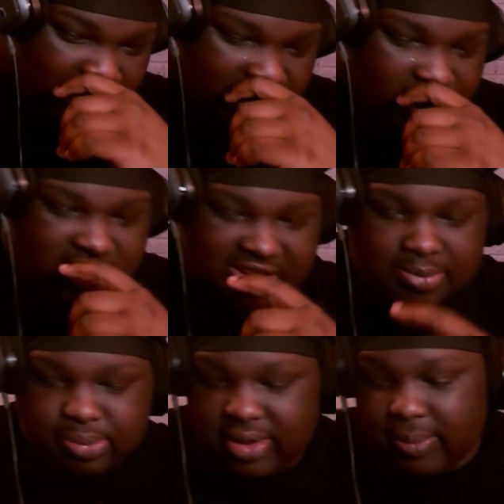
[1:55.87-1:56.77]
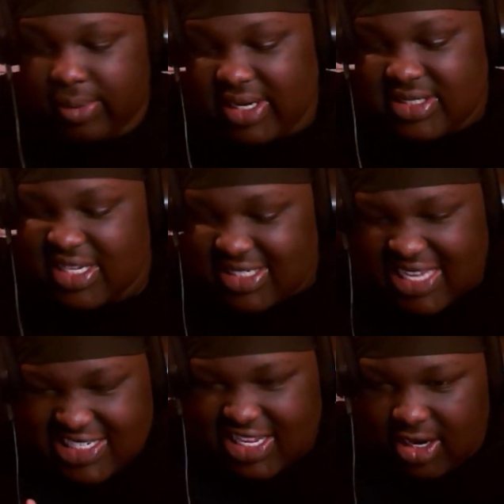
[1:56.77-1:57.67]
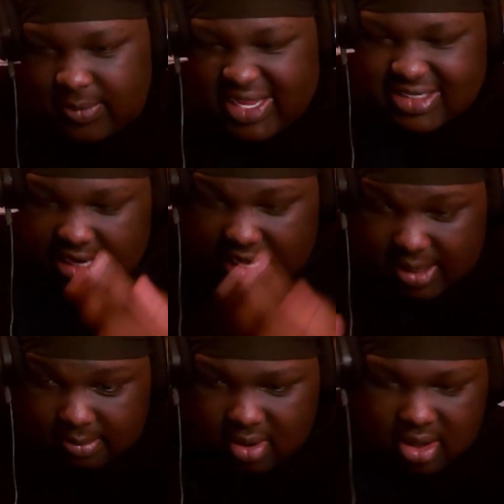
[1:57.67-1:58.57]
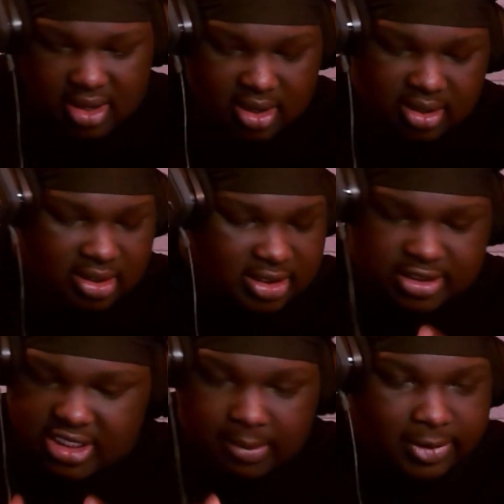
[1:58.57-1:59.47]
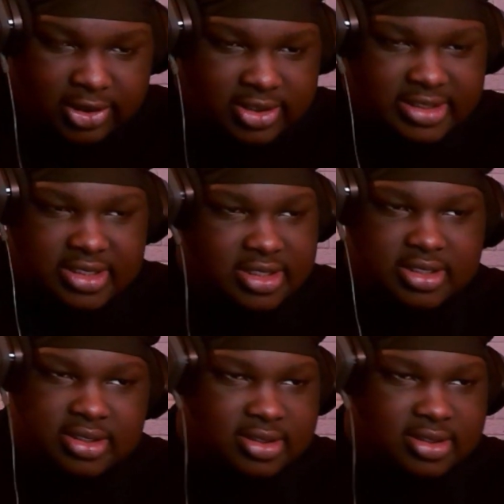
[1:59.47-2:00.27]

Lonely brings a zest out of me. It's him, Summers,